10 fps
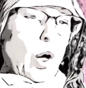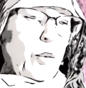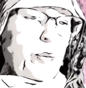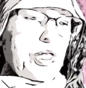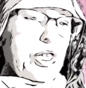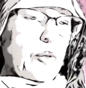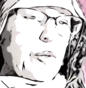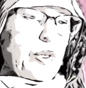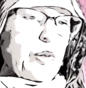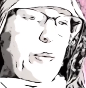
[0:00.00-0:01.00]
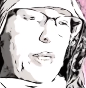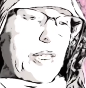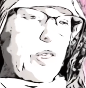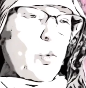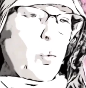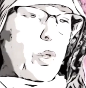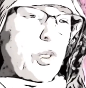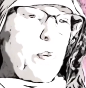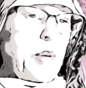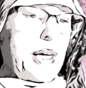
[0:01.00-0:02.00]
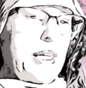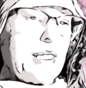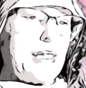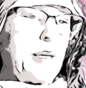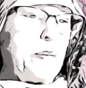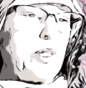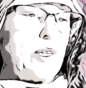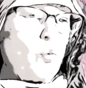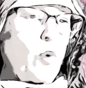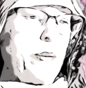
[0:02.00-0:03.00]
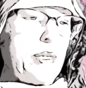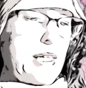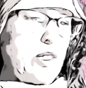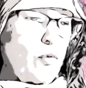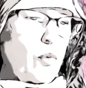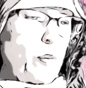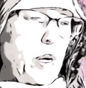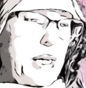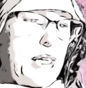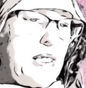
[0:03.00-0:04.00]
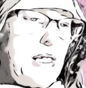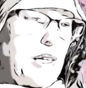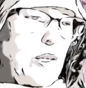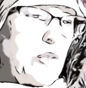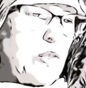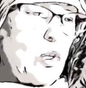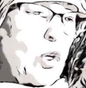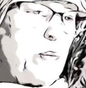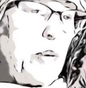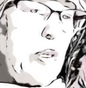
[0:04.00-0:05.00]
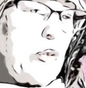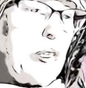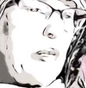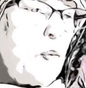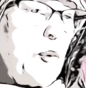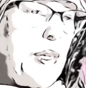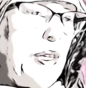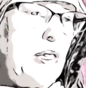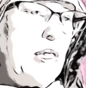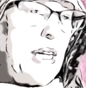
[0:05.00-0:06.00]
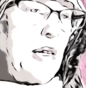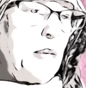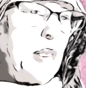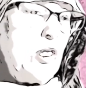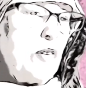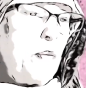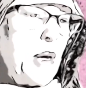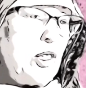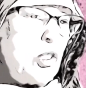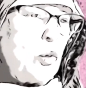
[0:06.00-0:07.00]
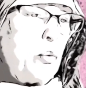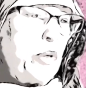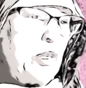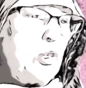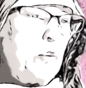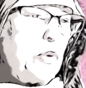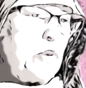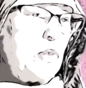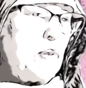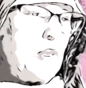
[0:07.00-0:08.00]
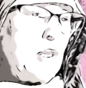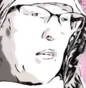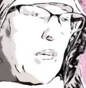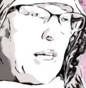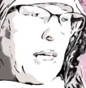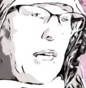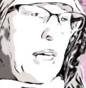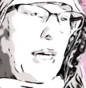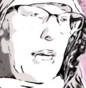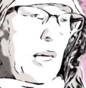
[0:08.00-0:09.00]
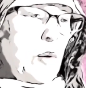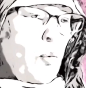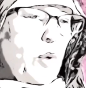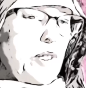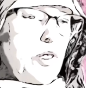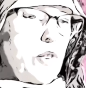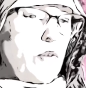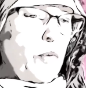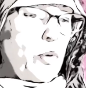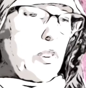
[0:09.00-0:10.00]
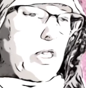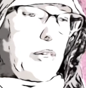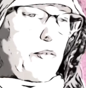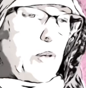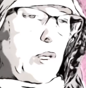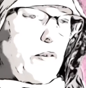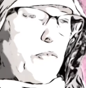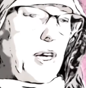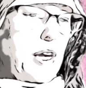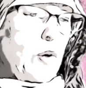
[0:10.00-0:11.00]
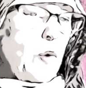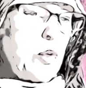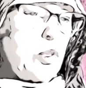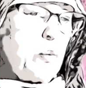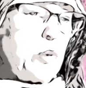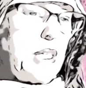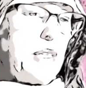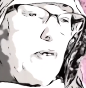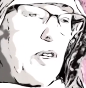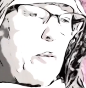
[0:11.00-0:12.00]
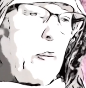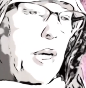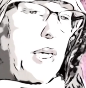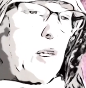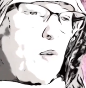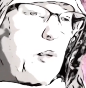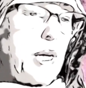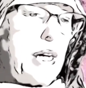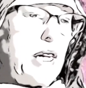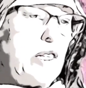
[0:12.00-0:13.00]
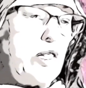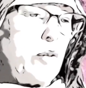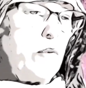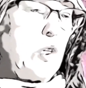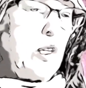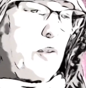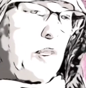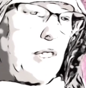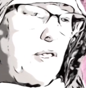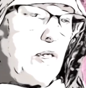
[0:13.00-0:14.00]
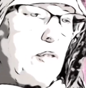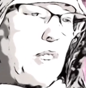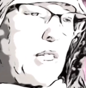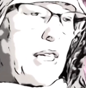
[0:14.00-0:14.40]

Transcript: All material means which man accepts as remedies for the body's ills are merely restatements of magical principles. It was the first level of the error to believe that the body created its own illness.